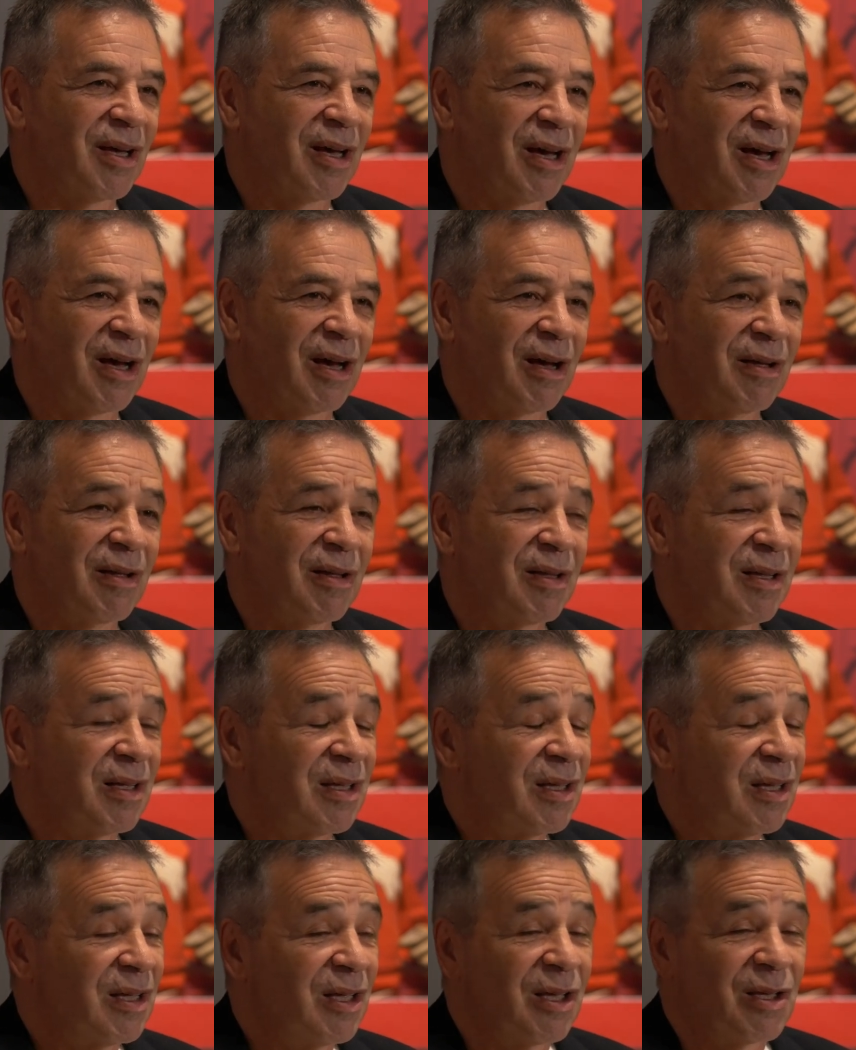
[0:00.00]
Uh,
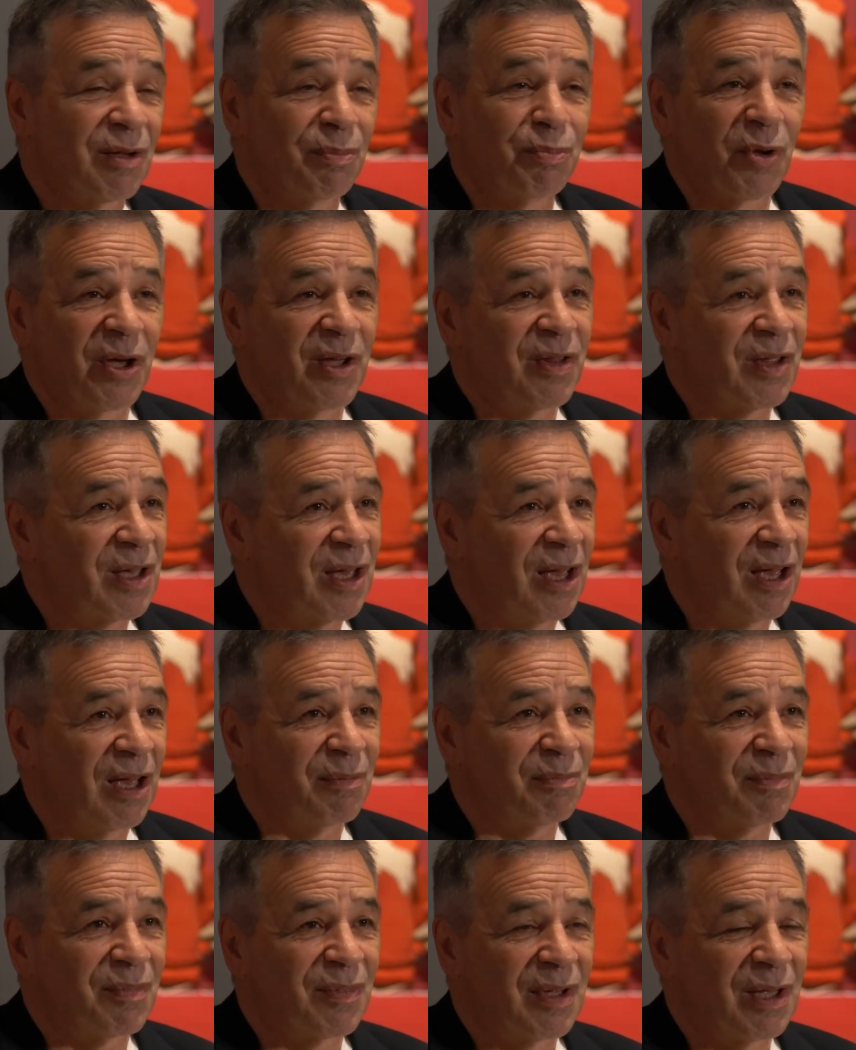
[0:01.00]
he could play the
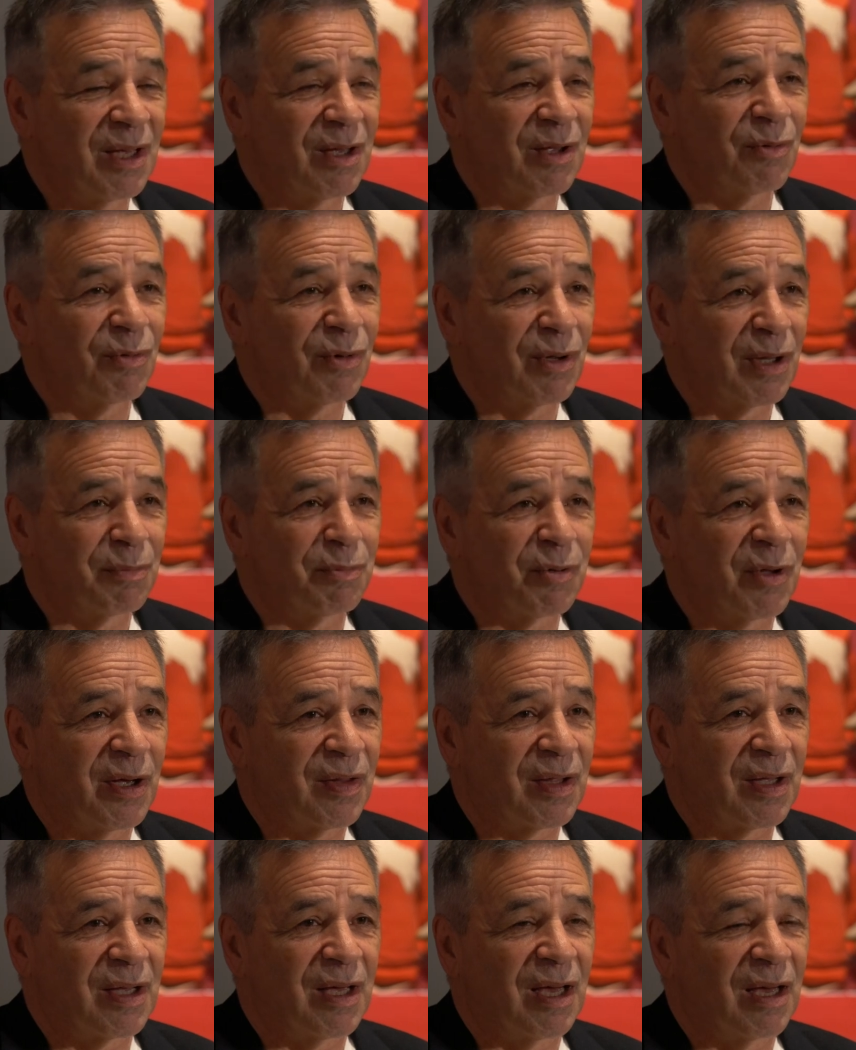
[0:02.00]
game. He could really play
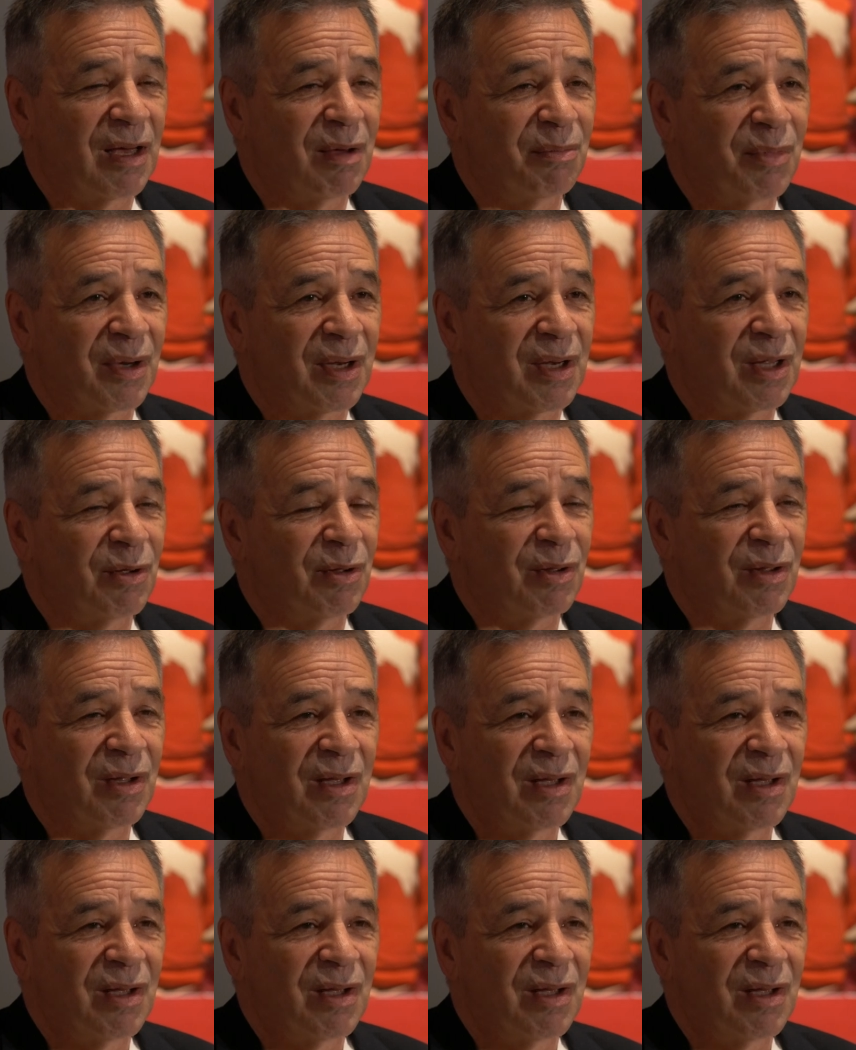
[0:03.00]
the game, but he,